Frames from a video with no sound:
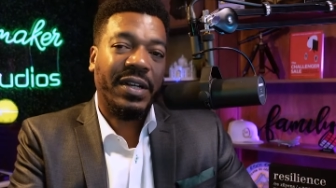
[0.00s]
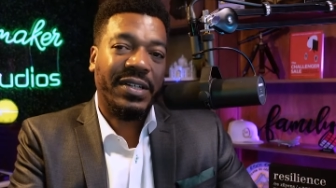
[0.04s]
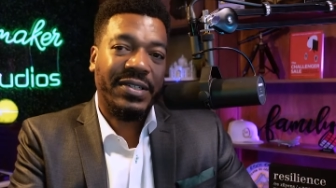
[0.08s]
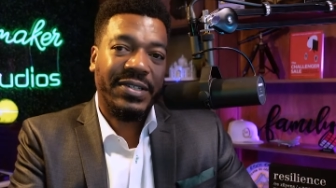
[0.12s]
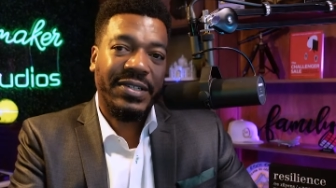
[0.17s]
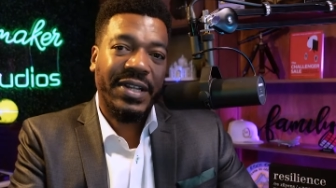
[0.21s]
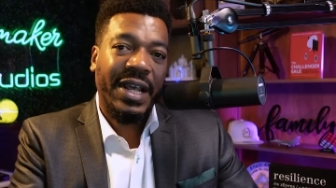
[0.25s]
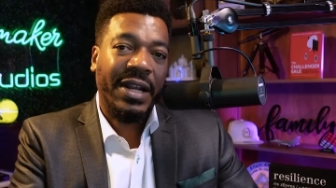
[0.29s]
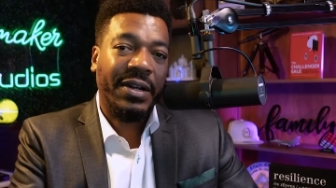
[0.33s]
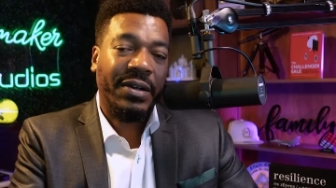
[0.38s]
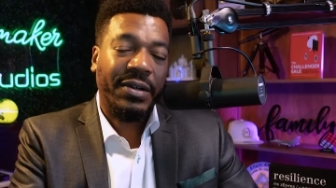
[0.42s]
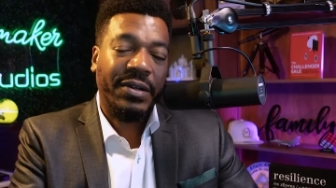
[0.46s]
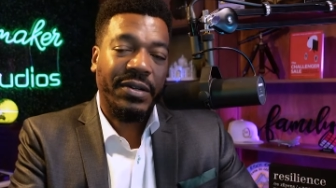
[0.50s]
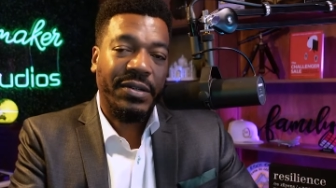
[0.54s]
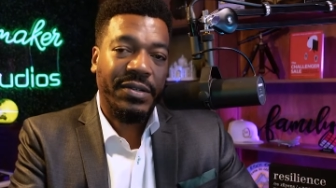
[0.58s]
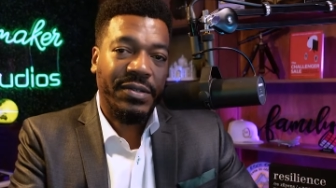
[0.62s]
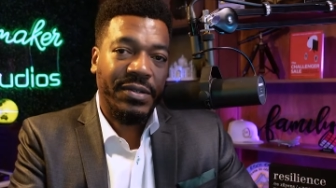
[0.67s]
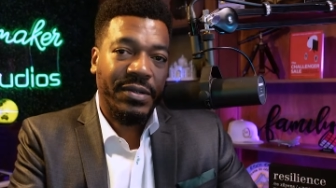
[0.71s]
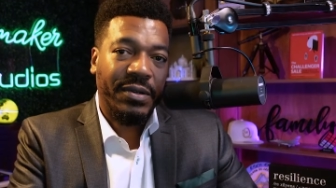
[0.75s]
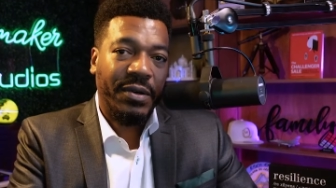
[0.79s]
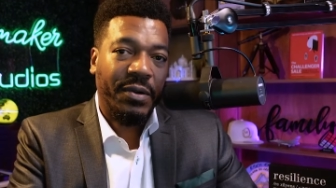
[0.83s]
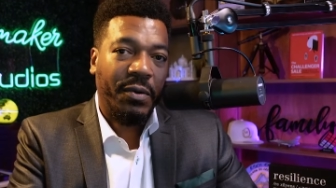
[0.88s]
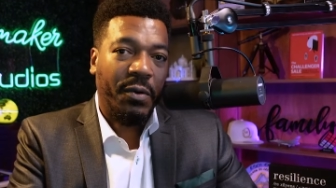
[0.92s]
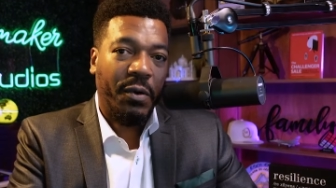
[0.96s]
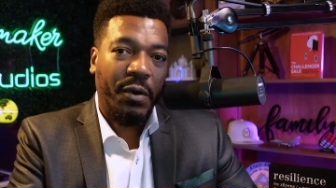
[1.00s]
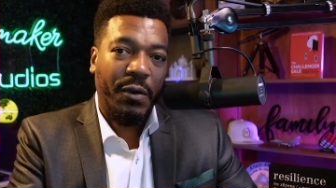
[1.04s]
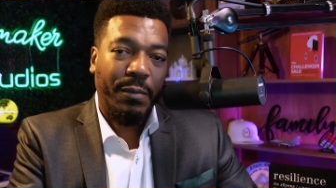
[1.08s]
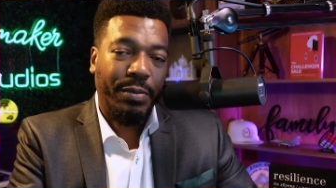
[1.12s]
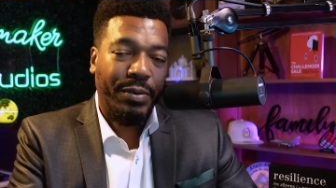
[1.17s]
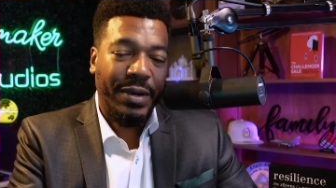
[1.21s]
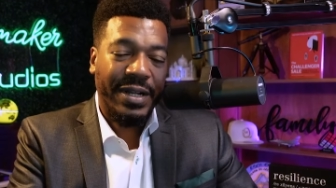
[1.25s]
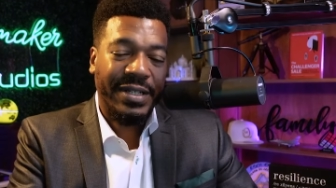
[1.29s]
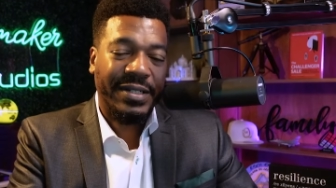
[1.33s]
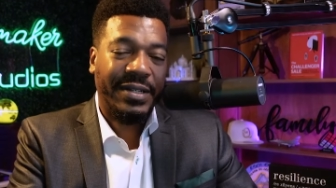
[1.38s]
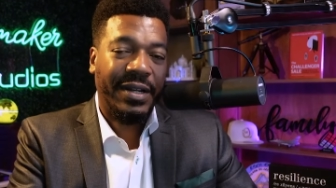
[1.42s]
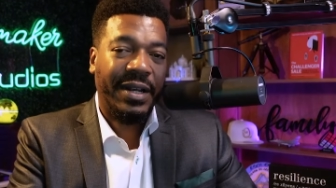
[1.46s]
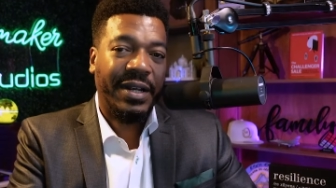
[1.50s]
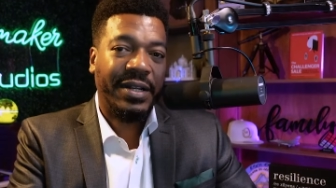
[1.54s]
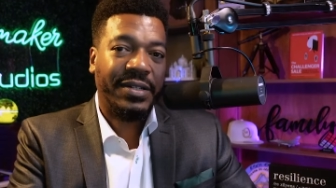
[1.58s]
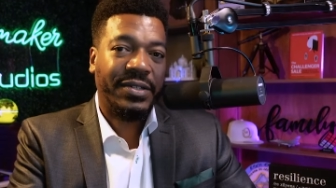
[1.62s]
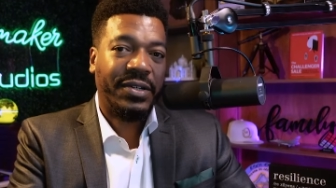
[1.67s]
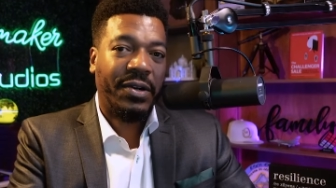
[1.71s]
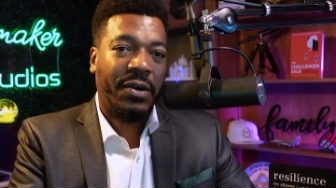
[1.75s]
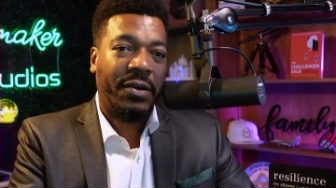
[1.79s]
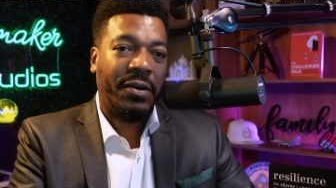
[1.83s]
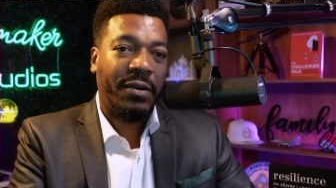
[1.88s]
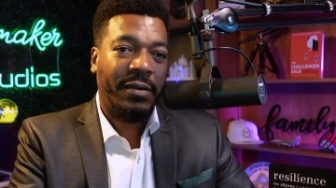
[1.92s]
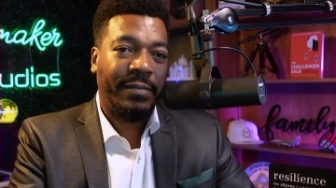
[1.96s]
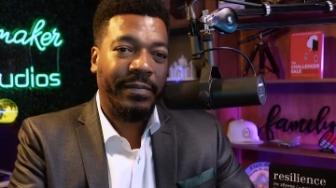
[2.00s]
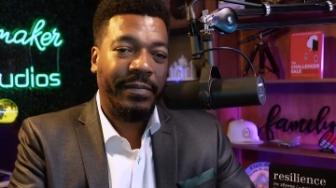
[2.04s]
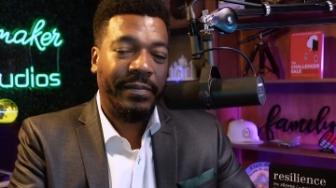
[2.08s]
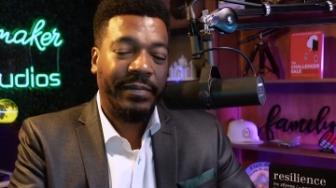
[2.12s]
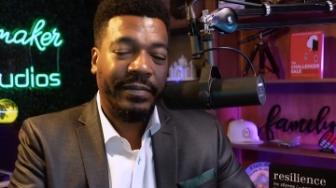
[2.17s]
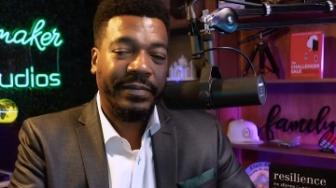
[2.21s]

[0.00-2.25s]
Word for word: senator or a president's arm.